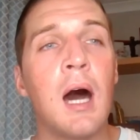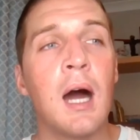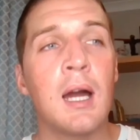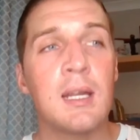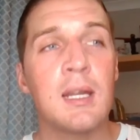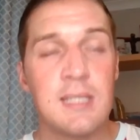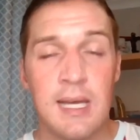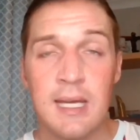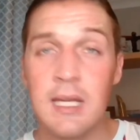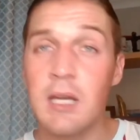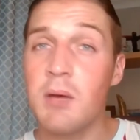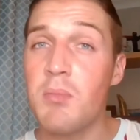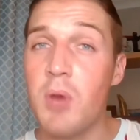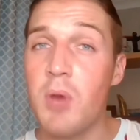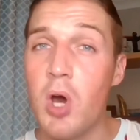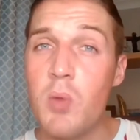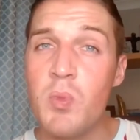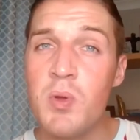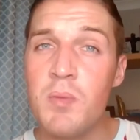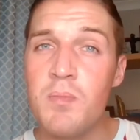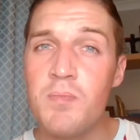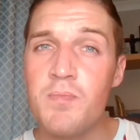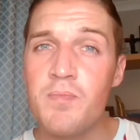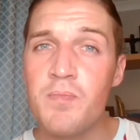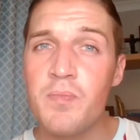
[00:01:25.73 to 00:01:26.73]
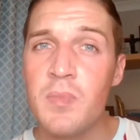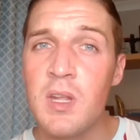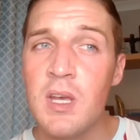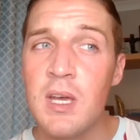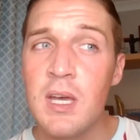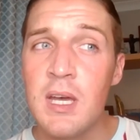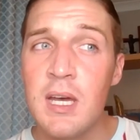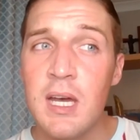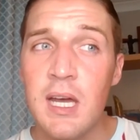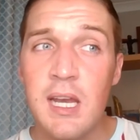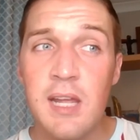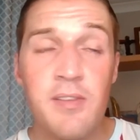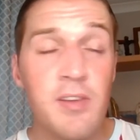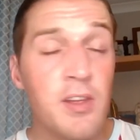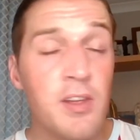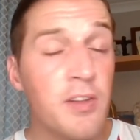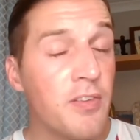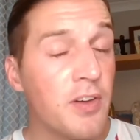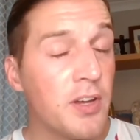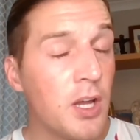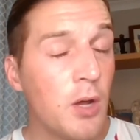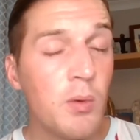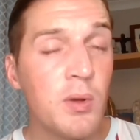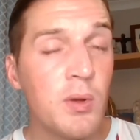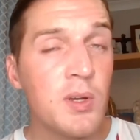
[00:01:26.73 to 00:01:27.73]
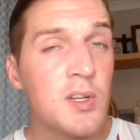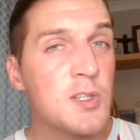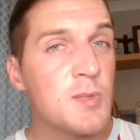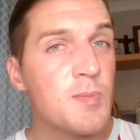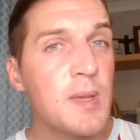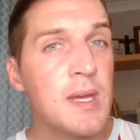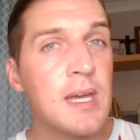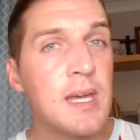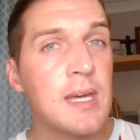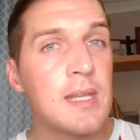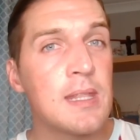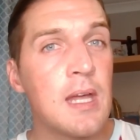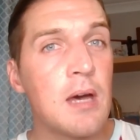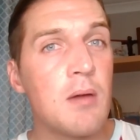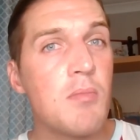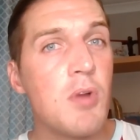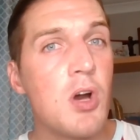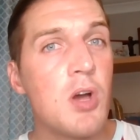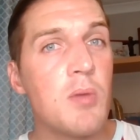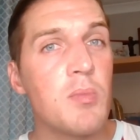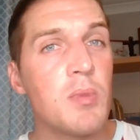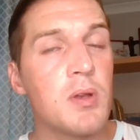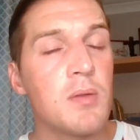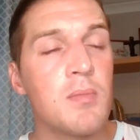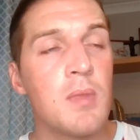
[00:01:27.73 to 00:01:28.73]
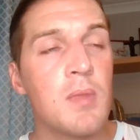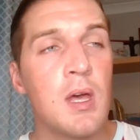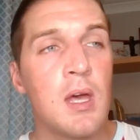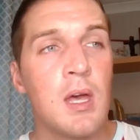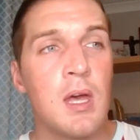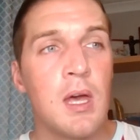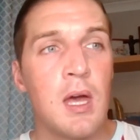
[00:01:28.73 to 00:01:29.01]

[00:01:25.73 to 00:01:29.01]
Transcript: I take a moment and even if I don't want to speak in that moment,